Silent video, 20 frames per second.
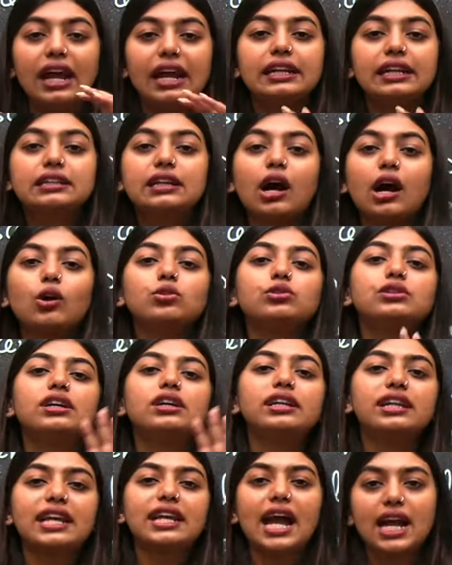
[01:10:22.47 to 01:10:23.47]
it
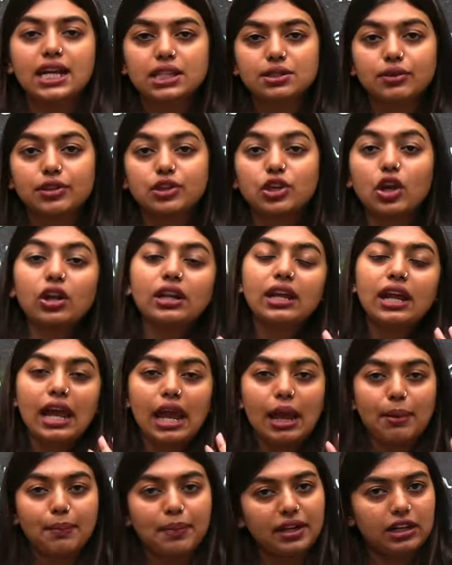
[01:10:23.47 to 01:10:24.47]
counter reacts with your
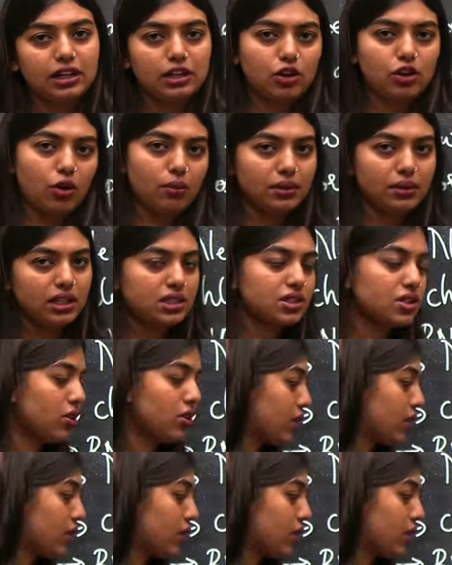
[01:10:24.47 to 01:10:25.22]
apical dominance,